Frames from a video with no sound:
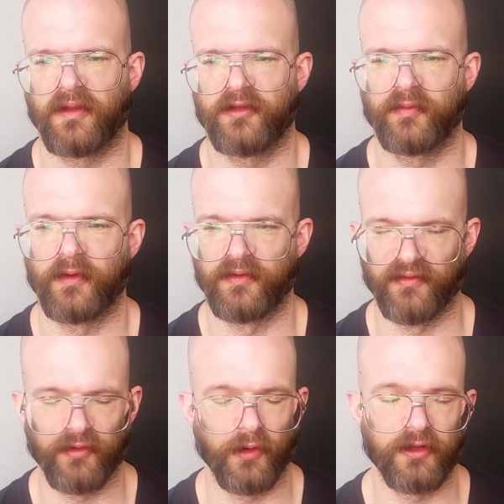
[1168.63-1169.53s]
I suppose
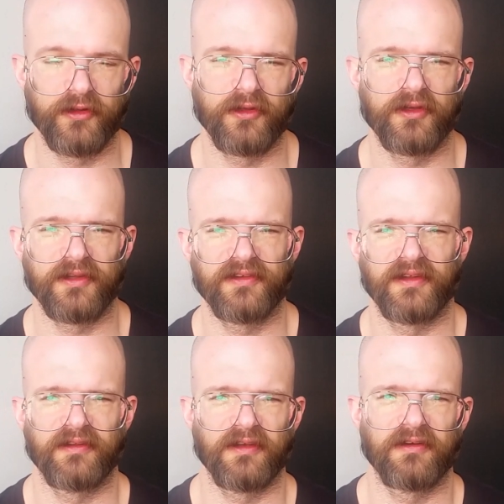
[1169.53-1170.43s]
if you wanted to, you could
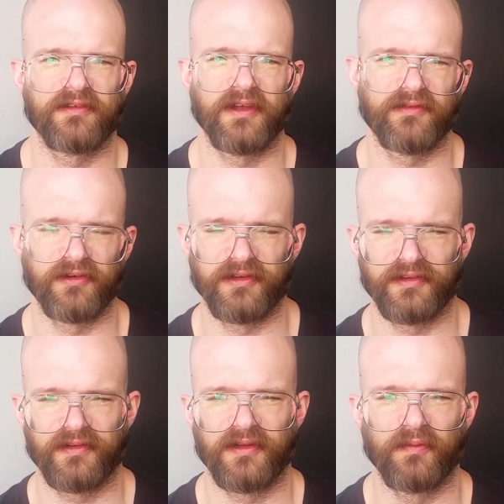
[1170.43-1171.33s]
scent it yourself, or
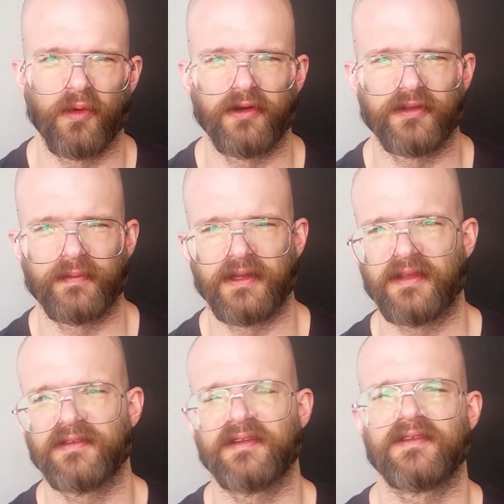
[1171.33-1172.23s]
just wear something
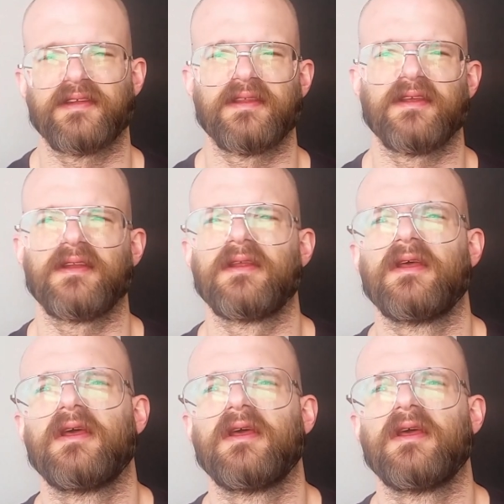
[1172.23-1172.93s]
else that's scented